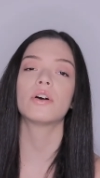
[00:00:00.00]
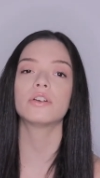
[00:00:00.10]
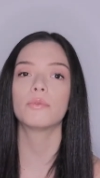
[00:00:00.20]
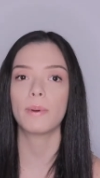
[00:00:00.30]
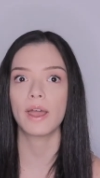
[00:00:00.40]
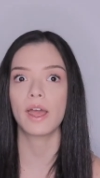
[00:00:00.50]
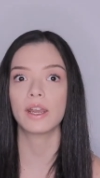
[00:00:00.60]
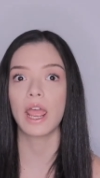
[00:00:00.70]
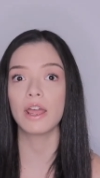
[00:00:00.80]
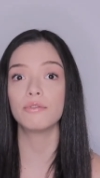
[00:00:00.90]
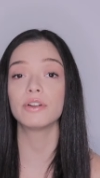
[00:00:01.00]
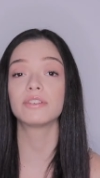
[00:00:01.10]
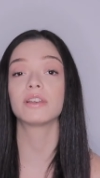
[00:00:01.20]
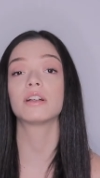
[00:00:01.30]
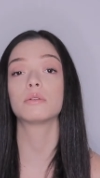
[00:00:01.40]
out of bed every
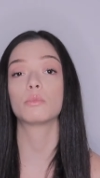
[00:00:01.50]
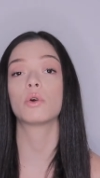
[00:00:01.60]
single